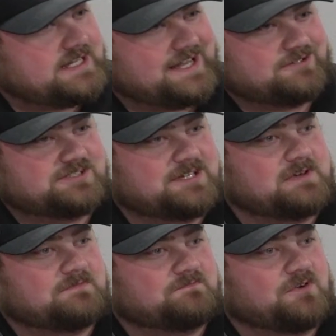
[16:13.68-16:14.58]
calcium
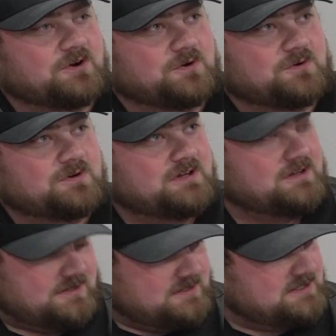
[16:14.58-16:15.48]
in-furrow,
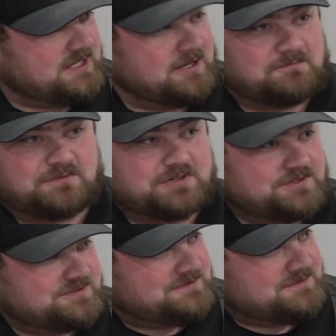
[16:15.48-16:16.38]

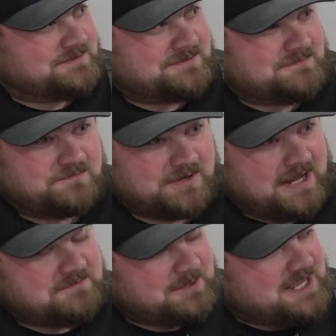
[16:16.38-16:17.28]
for
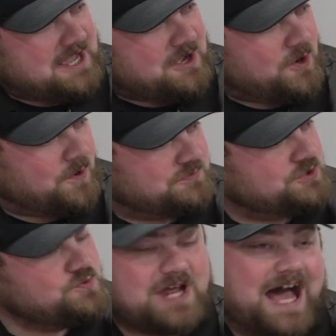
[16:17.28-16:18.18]
everybody at home,
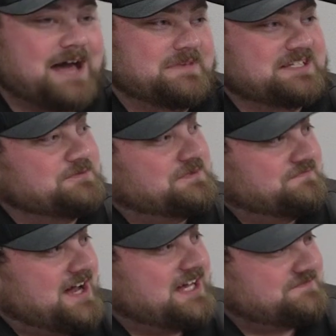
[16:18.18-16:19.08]
do not mix it with
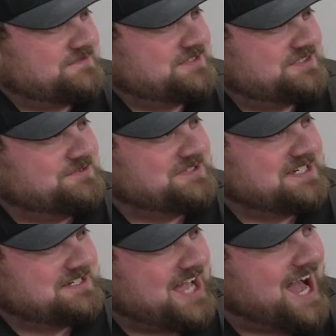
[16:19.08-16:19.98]
phosphorus. You'll
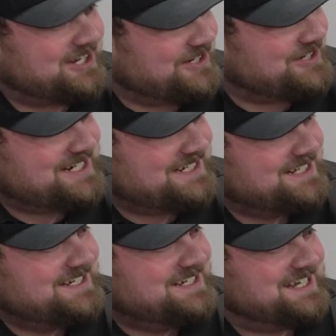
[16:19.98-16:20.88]
get concrete.
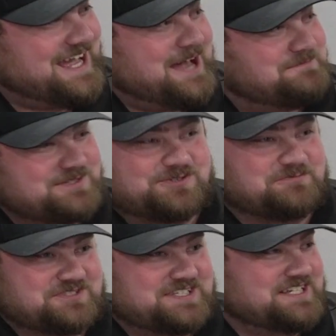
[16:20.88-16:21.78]
It happens
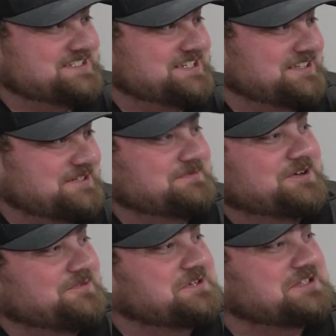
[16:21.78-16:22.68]
almost instantly. We
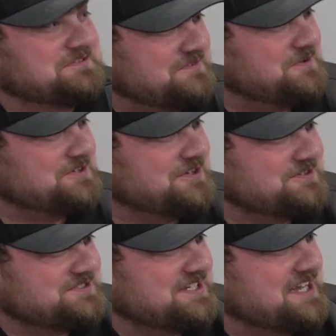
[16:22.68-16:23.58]
don't want the phone
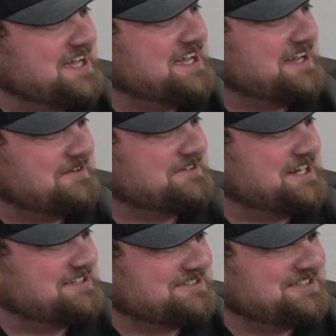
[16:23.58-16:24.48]
calls like, "Hey, I
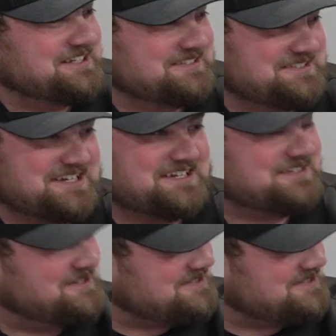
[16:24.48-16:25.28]
forgot to clean out the tank and now